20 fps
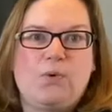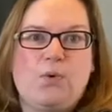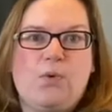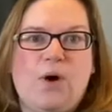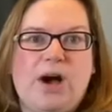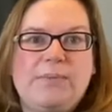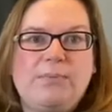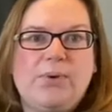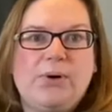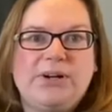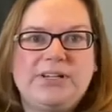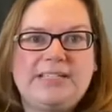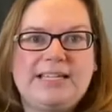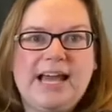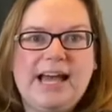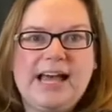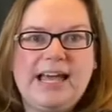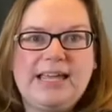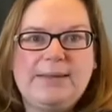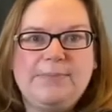one more
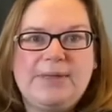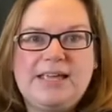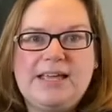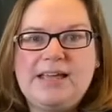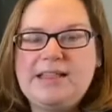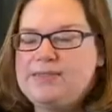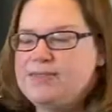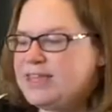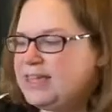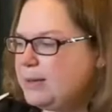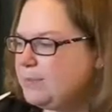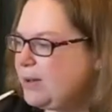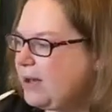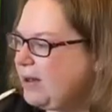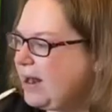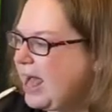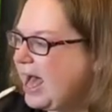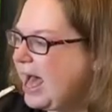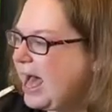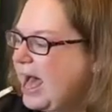time, think
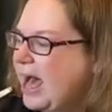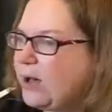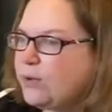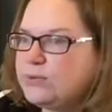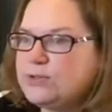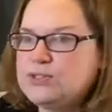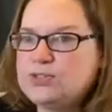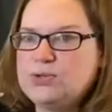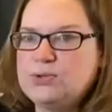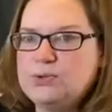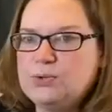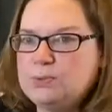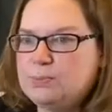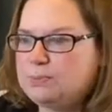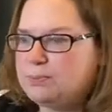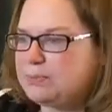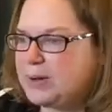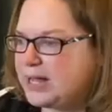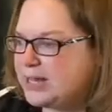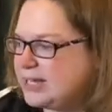about how do
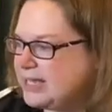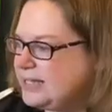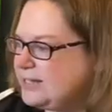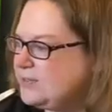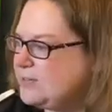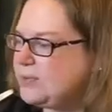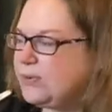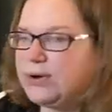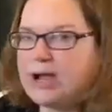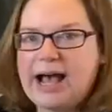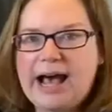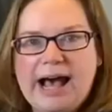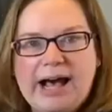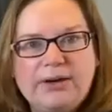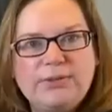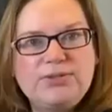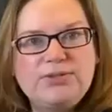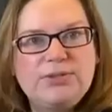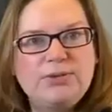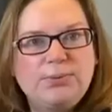bunnies or
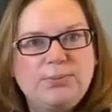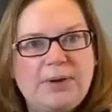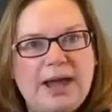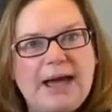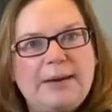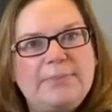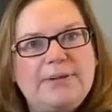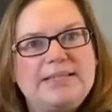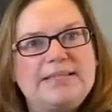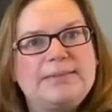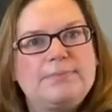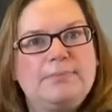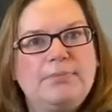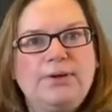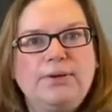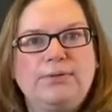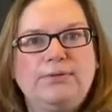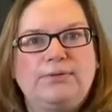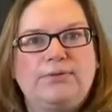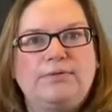how do rabbits
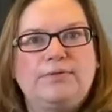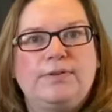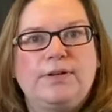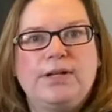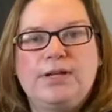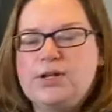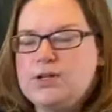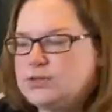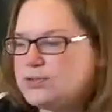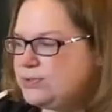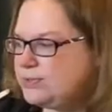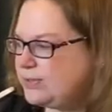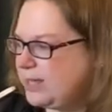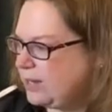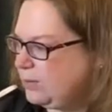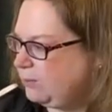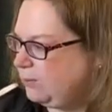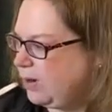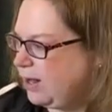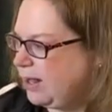move? Do
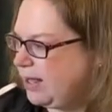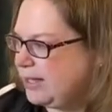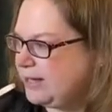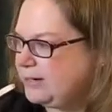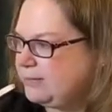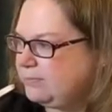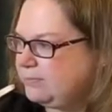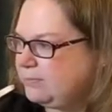they run?